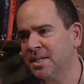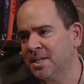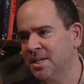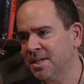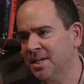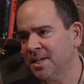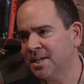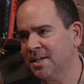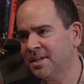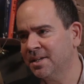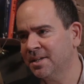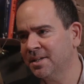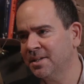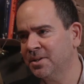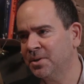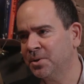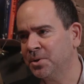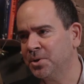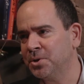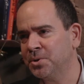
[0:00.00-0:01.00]
DNA,
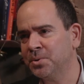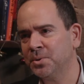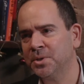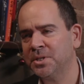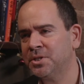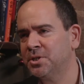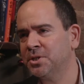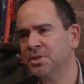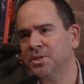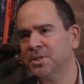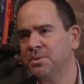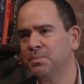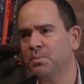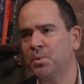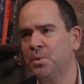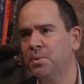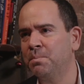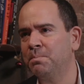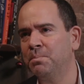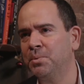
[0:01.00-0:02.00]
or you just
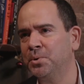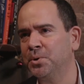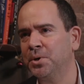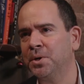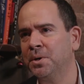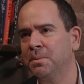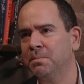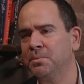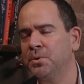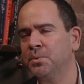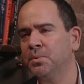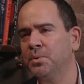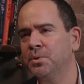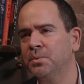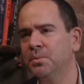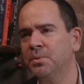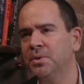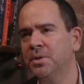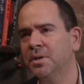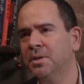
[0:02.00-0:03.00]
won't put up. You
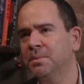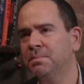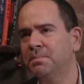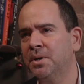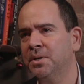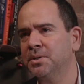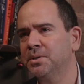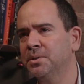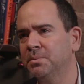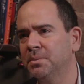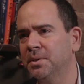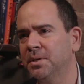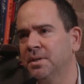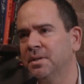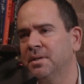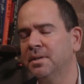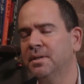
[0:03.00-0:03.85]
would not possibly